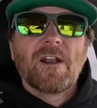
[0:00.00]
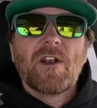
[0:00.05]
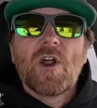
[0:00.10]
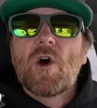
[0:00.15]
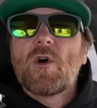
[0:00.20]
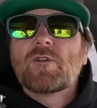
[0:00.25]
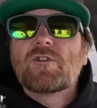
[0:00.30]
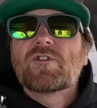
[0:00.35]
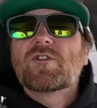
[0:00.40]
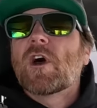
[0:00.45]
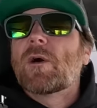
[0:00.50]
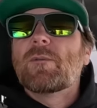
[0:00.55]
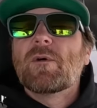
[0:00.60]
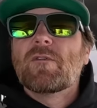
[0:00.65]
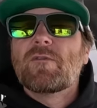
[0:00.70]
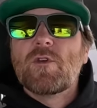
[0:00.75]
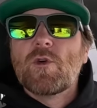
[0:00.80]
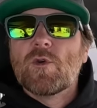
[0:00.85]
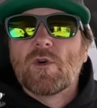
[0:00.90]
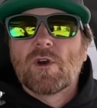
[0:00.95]
I know some
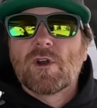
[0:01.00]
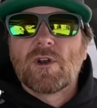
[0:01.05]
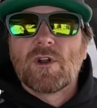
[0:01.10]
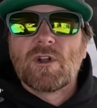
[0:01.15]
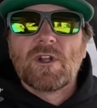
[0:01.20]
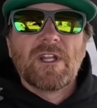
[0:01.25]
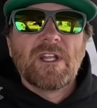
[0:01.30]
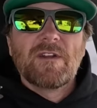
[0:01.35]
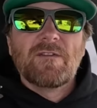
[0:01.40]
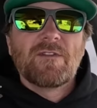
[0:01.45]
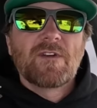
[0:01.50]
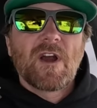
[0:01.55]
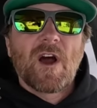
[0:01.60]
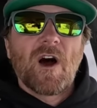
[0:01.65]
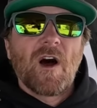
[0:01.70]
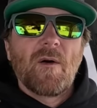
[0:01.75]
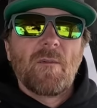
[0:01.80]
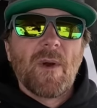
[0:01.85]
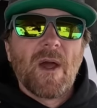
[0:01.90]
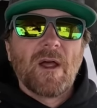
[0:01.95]
of you are gonna leave
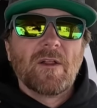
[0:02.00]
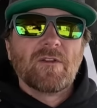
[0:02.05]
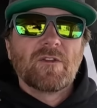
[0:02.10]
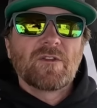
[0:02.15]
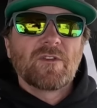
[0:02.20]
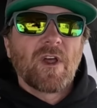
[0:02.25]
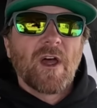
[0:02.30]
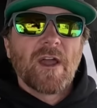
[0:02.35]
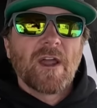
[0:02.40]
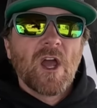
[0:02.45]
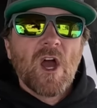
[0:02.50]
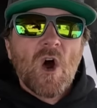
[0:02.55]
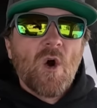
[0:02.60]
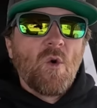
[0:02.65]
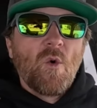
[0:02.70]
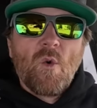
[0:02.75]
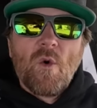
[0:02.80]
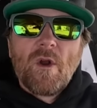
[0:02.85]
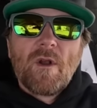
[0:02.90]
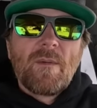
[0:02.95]
comments like,
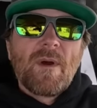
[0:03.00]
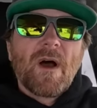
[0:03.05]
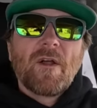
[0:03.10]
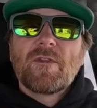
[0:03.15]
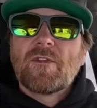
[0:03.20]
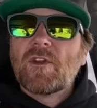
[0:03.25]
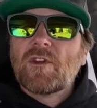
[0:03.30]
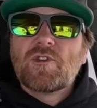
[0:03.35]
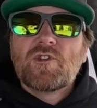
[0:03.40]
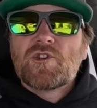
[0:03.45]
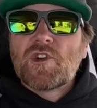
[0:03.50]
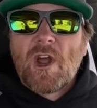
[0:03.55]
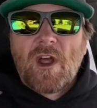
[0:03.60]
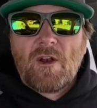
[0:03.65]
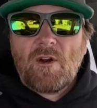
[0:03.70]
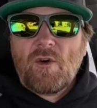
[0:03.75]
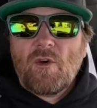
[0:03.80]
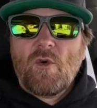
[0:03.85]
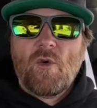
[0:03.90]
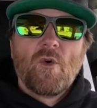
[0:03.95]
well, what about this
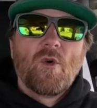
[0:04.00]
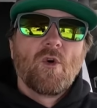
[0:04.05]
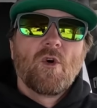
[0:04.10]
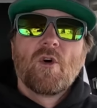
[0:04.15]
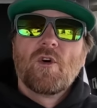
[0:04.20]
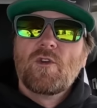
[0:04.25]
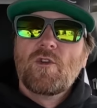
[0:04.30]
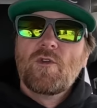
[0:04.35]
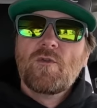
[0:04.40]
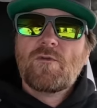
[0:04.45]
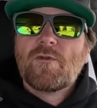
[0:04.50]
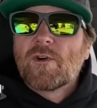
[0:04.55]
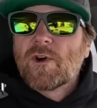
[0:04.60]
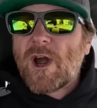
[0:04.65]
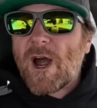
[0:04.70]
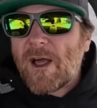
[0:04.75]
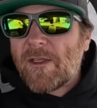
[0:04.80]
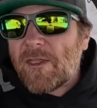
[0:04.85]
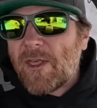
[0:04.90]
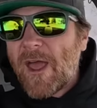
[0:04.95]
channel? Or you
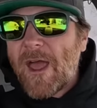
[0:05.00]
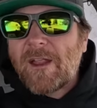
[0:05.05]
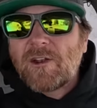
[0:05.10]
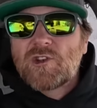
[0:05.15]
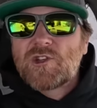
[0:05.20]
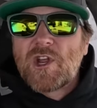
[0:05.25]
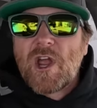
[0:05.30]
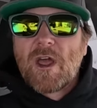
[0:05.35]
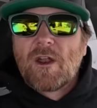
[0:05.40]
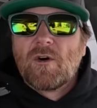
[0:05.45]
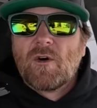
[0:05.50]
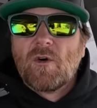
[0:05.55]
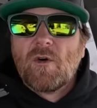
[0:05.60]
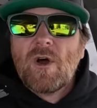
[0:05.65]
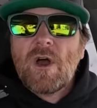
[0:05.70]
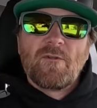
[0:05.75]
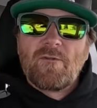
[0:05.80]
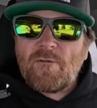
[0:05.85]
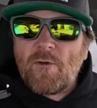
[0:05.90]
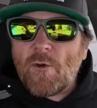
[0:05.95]
forgot that channel.
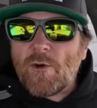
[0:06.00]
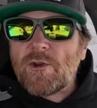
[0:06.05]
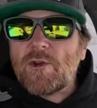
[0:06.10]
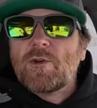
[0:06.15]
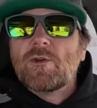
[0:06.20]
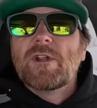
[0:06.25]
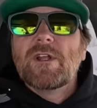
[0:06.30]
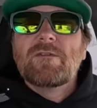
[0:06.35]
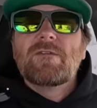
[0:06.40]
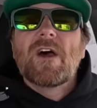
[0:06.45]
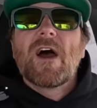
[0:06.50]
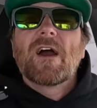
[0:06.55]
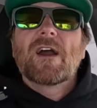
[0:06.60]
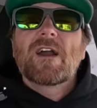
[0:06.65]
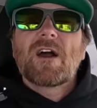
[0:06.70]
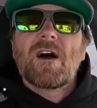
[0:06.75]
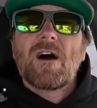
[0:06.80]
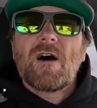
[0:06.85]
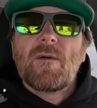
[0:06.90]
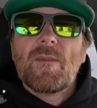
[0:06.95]
Before you leave that
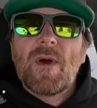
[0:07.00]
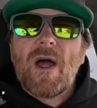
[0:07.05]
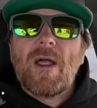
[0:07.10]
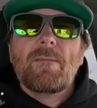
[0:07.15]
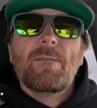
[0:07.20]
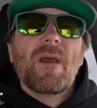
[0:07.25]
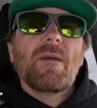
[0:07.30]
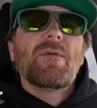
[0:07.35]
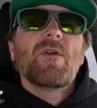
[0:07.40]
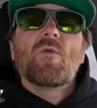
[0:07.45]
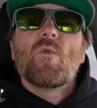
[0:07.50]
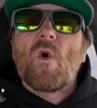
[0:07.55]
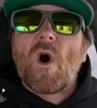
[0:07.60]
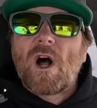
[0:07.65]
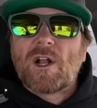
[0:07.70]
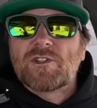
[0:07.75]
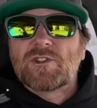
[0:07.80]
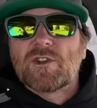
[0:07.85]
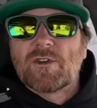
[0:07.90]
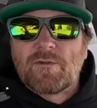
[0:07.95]
comment, maybe
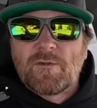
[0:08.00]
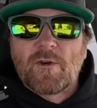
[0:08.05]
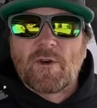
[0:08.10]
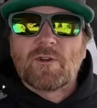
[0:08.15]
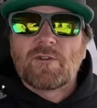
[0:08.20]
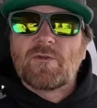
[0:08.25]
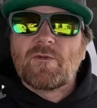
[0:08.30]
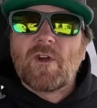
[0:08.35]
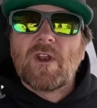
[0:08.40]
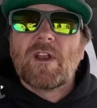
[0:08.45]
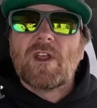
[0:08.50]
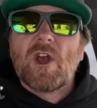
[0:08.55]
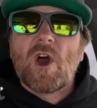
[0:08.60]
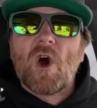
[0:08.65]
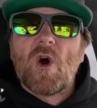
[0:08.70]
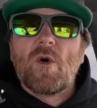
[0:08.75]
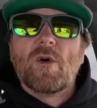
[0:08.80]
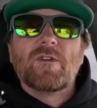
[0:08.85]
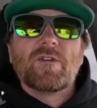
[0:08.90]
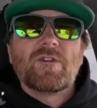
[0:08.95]
watch the first
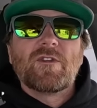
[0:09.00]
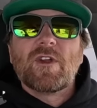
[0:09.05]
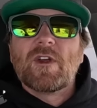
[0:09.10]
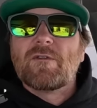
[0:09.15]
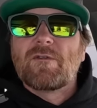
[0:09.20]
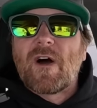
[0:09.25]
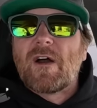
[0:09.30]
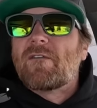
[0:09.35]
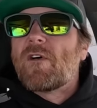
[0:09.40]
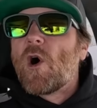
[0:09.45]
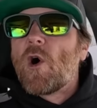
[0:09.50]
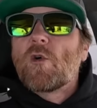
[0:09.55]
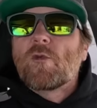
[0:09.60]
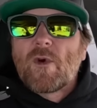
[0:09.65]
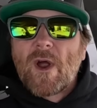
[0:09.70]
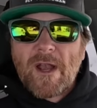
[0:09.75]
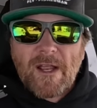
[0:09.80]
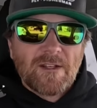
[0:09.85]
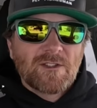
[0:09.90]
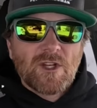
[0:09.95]
video and see if I've
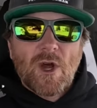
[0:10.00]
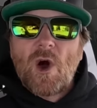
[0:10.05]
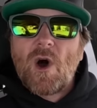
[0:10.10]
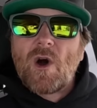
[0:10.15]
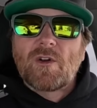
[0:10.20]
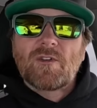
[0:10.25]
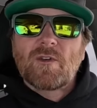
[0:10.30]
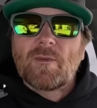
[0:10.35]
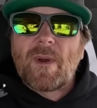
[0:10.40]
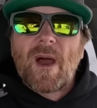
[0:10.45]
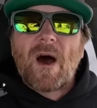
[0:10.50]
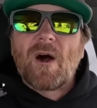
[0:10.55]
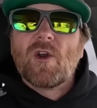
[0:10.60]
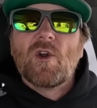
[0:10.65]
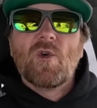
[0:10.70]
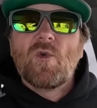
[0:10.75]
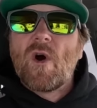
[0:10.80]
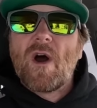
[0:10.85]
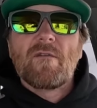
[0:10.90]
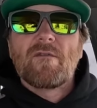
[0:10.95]
already talked about
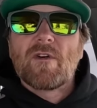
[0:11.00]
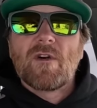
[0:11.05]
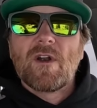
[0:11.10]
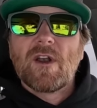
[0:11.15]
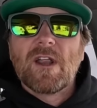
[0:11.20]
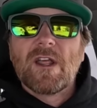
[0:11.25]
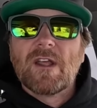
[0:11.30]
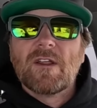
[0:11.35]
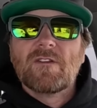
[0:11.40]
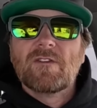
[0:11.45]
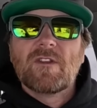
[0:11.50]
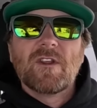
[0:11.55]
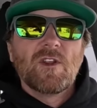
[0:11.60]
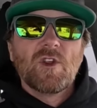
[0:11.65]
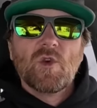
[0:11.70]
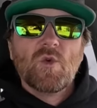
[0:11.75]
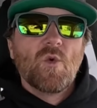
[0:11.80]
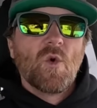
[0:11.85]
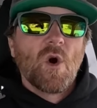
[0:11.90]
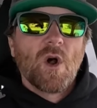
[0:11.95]
whoever it is that
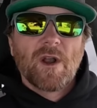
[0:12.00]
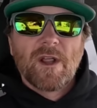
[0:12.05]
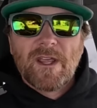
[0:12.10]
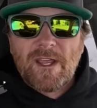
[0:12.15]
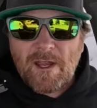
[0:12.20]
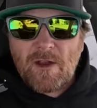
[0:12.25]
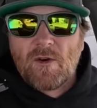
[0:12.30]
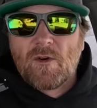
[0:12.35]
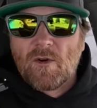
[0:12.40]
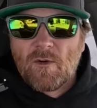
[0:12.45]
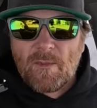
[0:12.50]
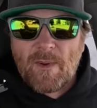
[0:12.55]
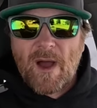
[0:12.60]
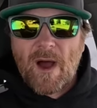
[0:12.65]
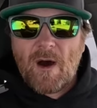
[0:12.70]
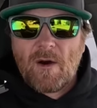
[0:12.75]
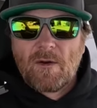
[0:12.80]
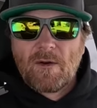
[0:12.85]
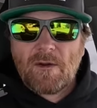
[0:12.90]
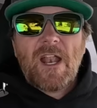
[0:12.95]
you wanna hear
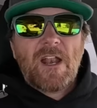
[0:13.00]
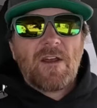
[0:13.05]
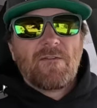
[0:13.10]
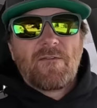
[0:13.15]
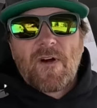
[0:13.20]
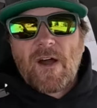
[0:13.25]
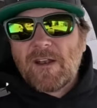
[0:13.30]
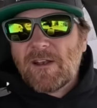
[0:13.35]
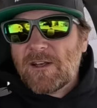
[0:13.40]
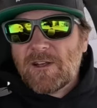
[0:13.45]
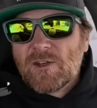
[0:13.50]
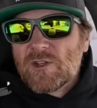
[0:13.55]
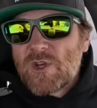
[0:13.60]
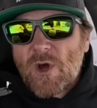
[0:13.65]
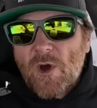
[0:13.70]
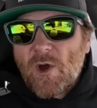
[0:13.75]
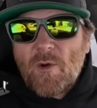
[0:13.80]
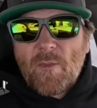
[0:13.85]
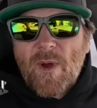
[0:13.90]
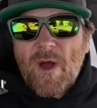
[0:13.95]
about. And if I didn't
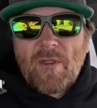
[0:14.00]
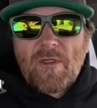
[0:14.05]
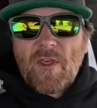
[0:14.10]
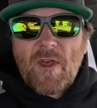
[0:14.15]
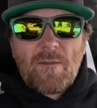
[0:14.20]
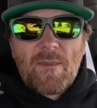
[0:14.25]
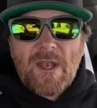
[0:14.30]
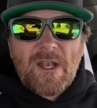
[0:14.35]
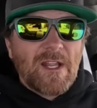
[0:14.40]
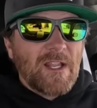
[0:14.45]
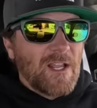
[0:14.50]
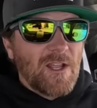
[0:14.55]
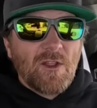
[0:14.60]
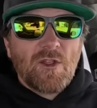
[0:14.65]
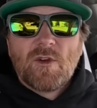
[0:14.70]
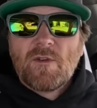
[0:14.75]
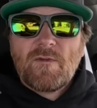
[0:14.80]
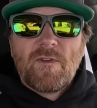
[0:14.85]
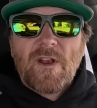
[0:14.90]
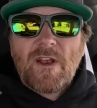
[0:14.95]
talk about them in
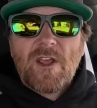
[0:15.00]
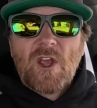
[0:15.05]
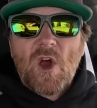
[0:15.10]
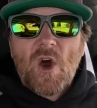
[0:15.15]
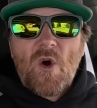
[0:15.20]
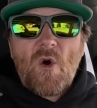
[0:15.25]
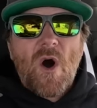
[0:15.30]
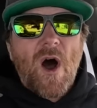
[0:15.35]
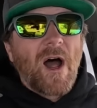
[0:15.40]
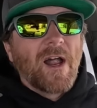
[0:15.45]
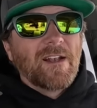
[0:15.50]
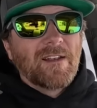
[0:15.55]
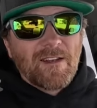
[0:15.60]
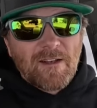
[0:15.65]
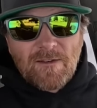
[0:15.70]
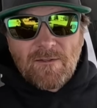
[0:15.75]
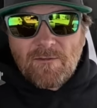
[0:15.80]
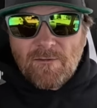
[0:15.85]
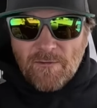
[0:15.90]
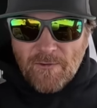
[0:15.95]
either video, I
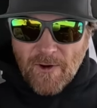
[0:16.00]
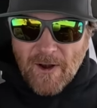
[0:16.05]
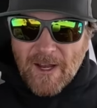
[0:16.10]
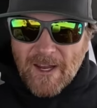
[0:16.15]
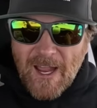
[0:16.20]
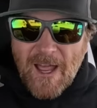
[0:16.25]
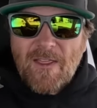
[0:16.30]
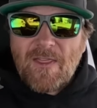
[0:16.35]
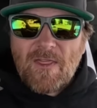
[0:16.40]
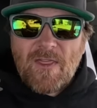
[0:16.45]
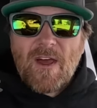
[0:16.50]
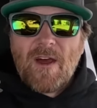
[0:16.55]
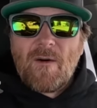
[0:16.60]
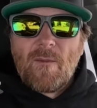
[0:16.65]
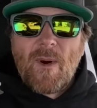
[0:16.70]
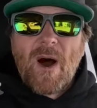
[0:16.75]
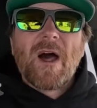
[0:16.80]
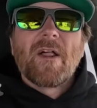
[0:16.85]
didn't forget them.